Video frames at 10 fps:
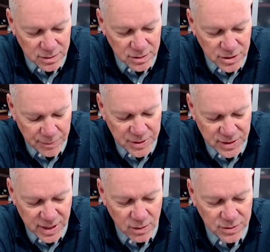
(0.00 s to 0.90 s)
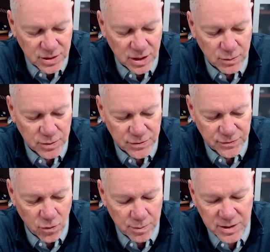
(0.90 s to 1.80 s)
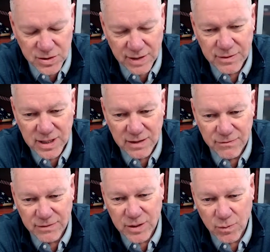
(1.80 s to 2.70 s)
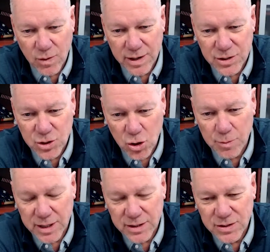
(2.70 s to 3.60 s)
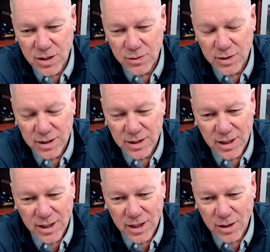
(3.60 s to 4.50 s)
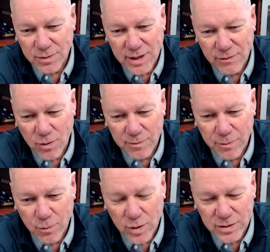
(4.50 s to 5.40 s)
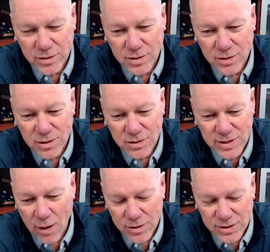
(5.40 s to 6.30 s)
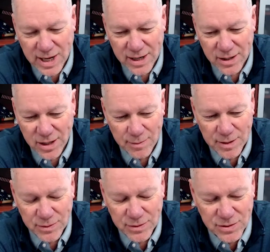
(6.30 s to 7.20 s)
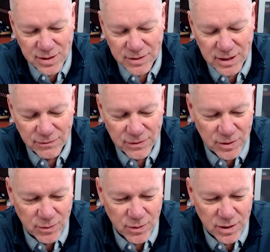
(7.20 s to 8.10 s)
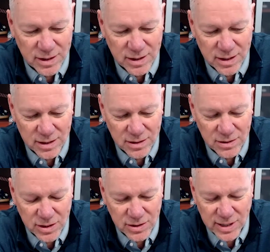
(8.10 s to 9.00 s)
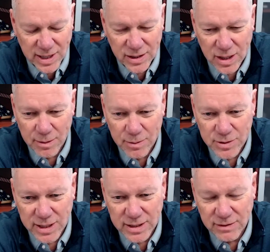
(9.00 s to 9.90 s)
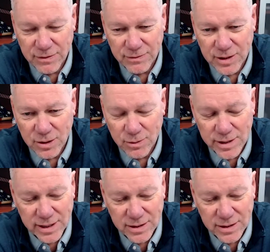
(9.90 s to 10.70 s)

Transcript: JP Sauer and Son was formed in 1751 in Germany. So, you have the Sauer side of the company was 1751, and the SIG side of the company was 1853.